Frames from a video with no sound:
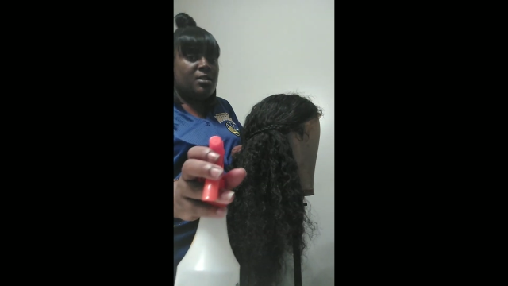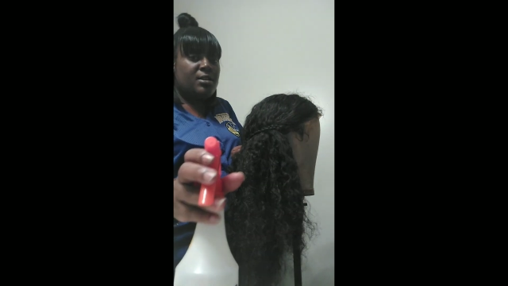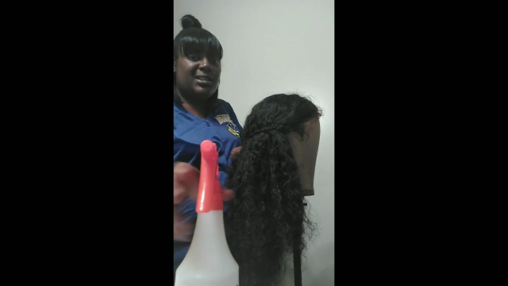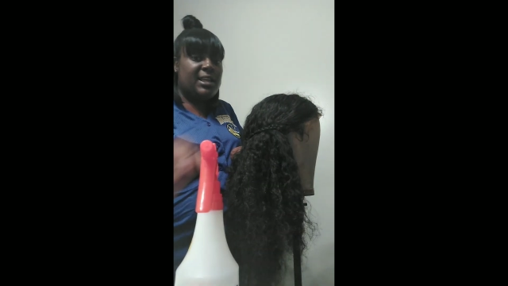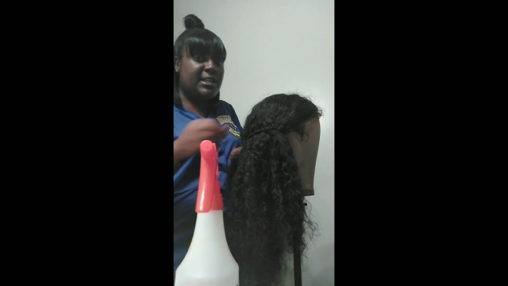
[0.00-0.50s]

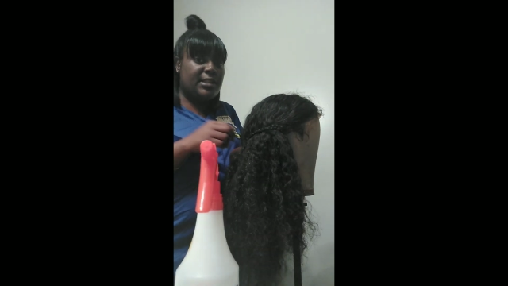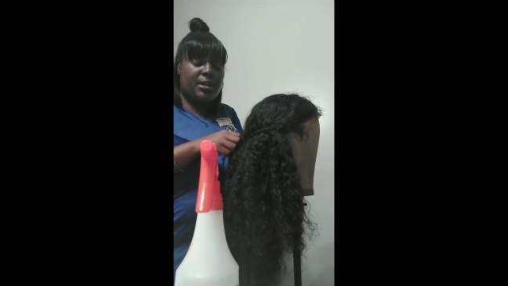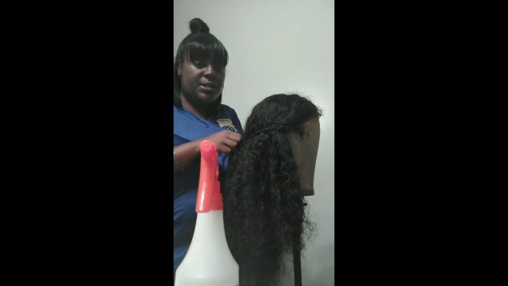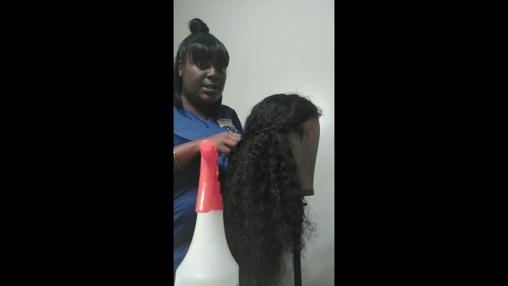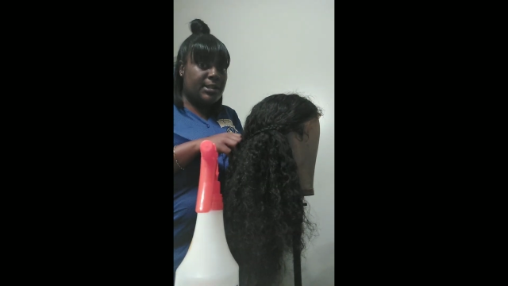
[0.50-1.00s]
it's
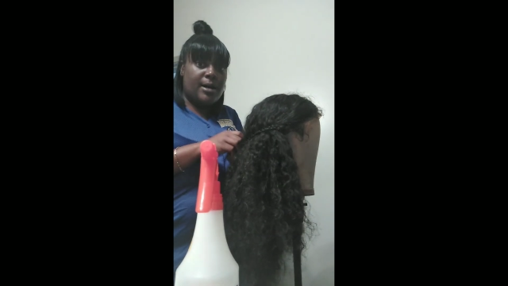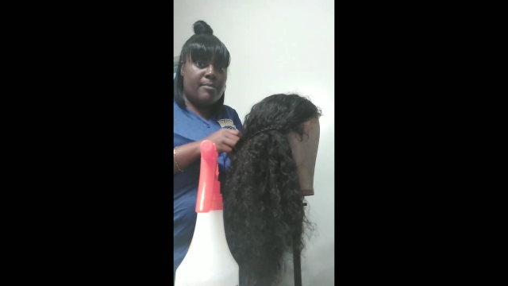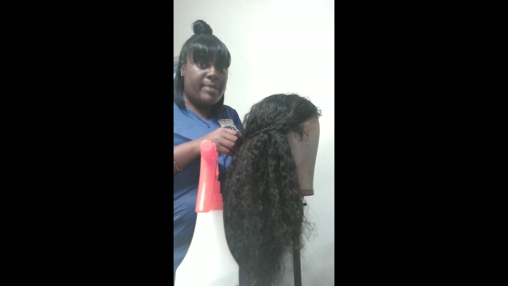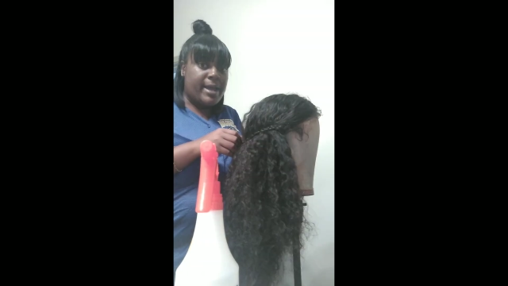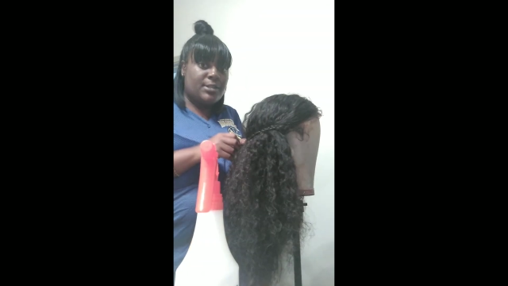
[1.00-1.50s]
easy to just
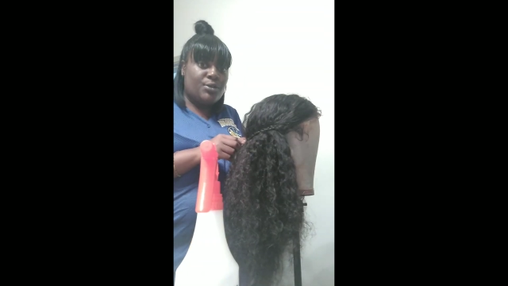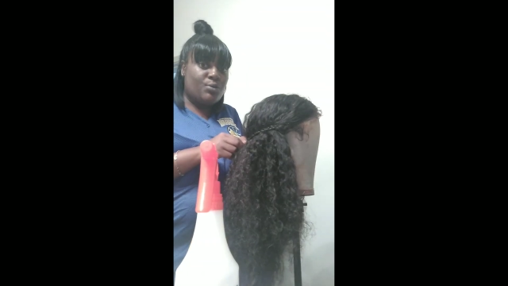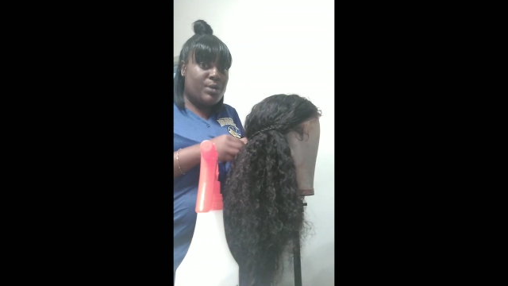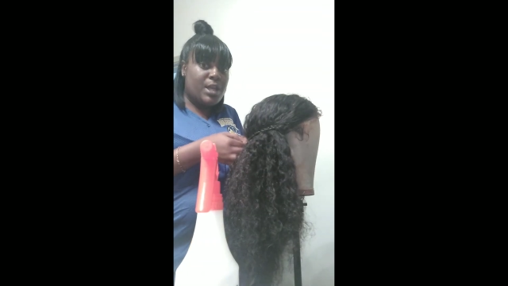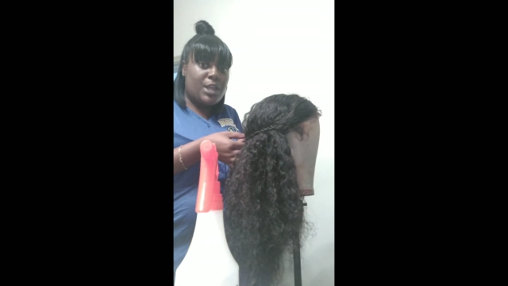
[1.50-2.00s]
come back to
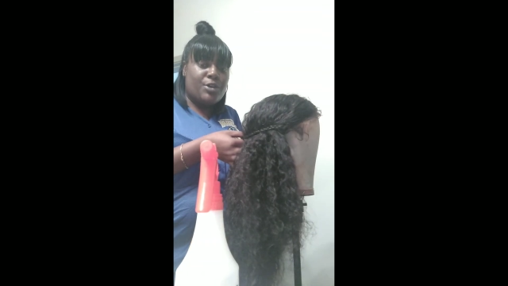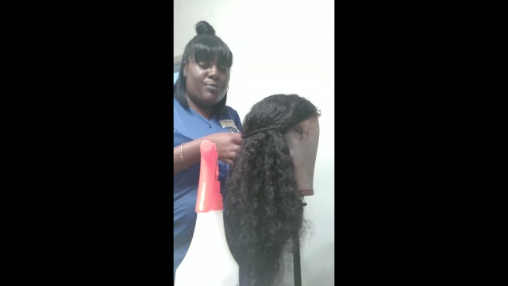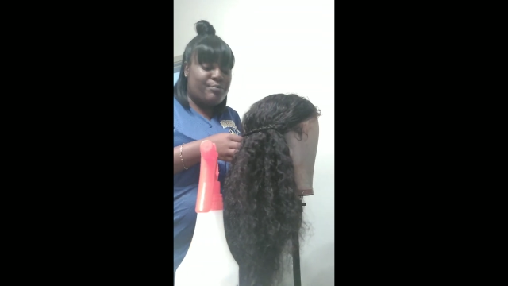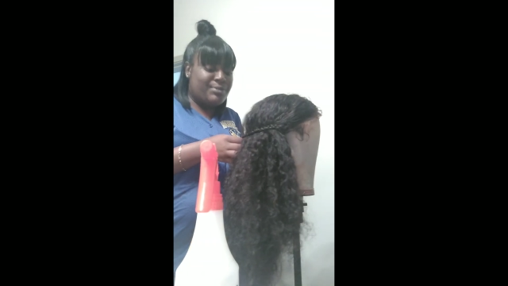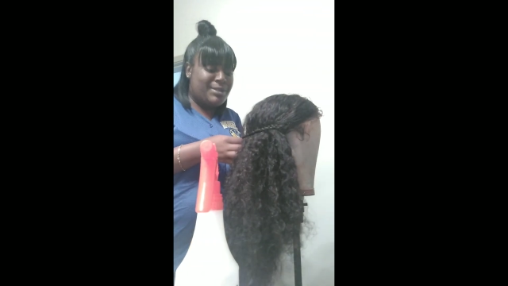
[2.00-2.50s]
the wig. You
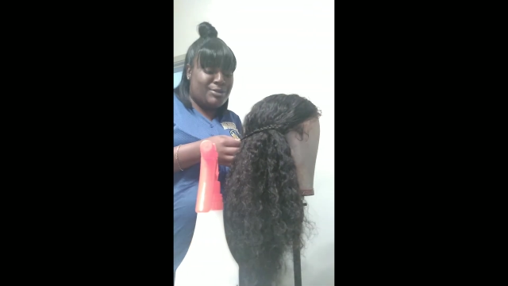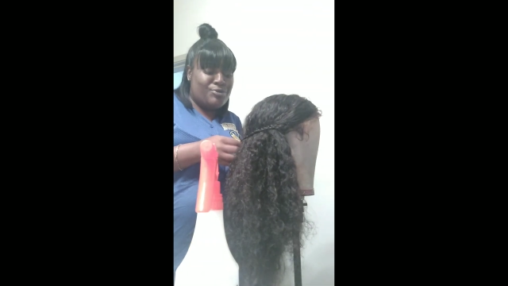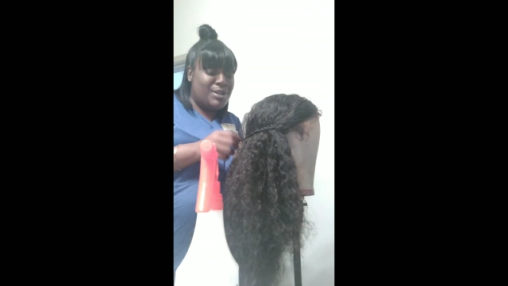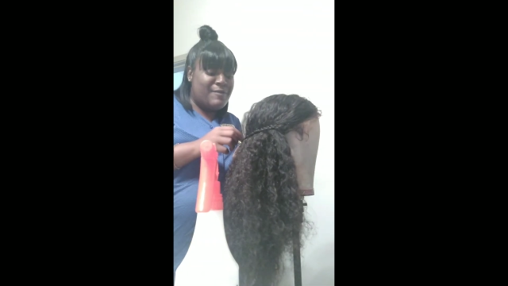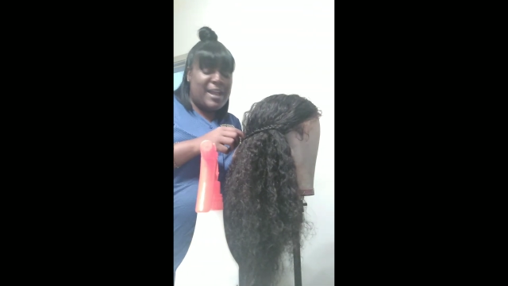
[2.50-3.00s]

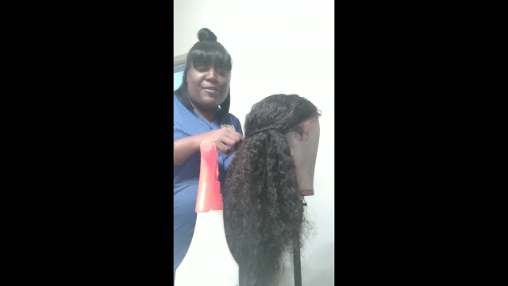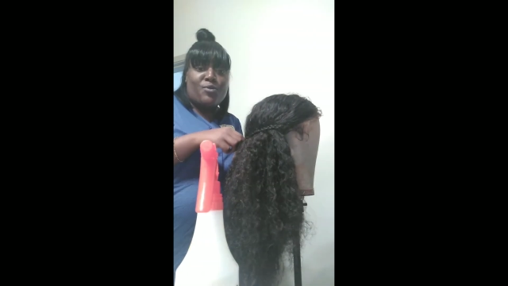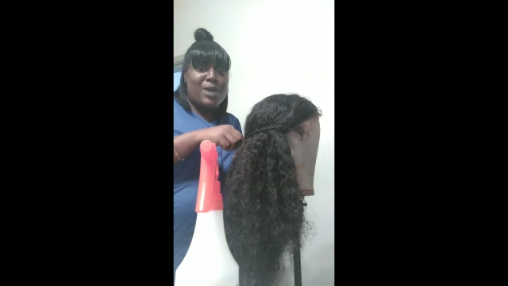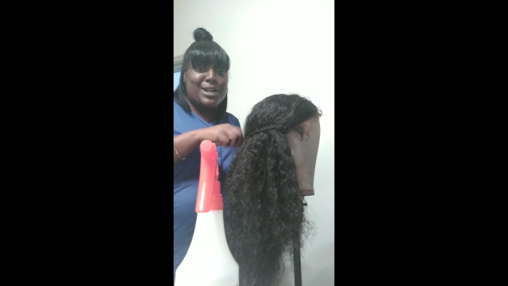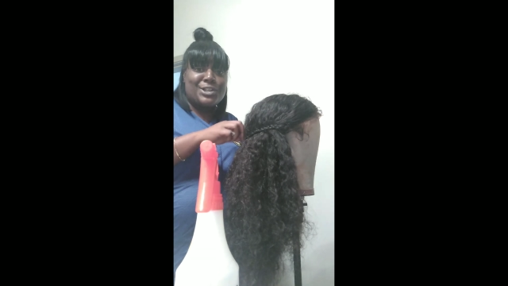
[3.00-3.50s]
don't even have
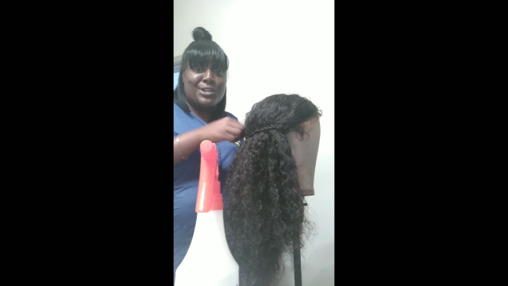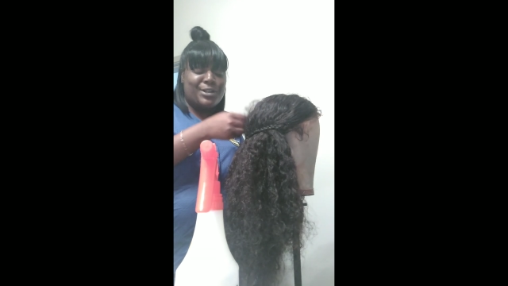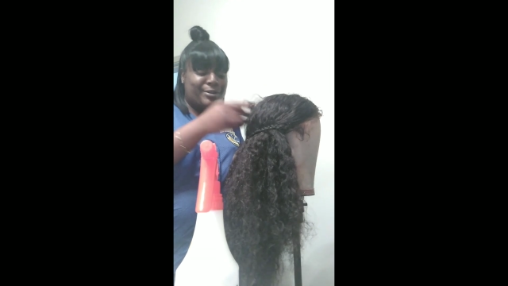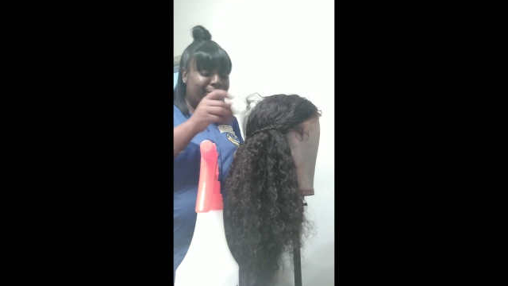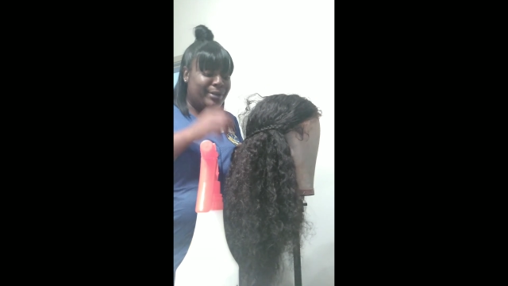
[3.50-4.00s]
to wash
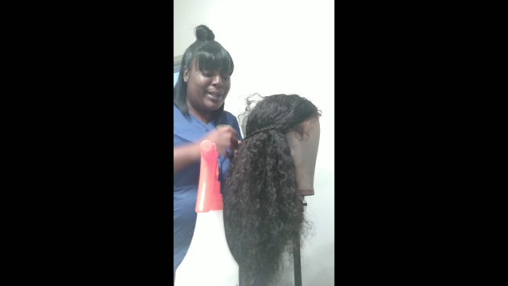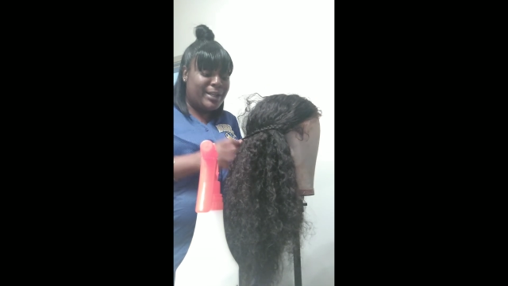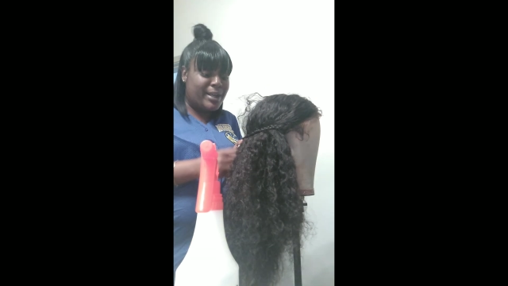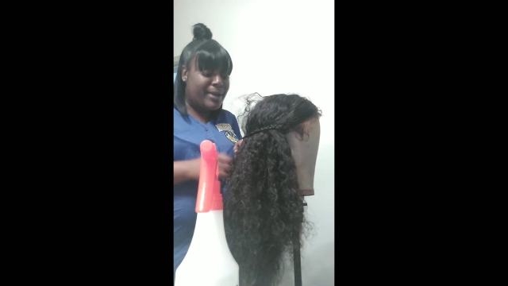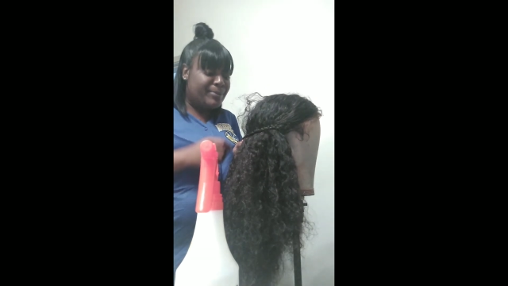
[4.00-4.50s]
it or none
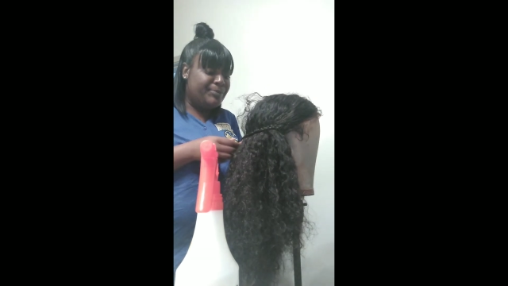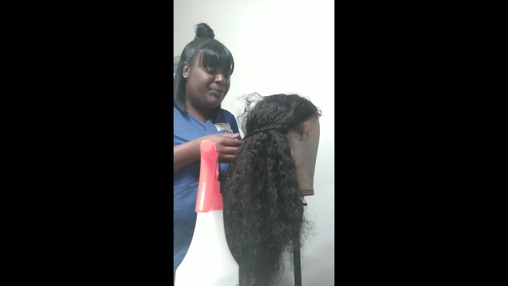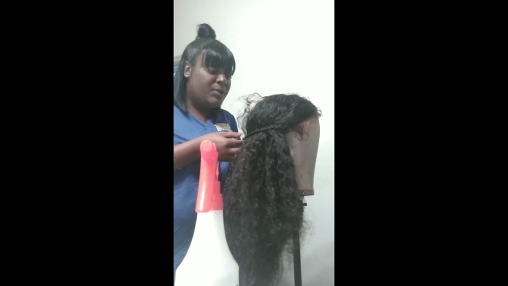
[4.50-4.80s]
of that.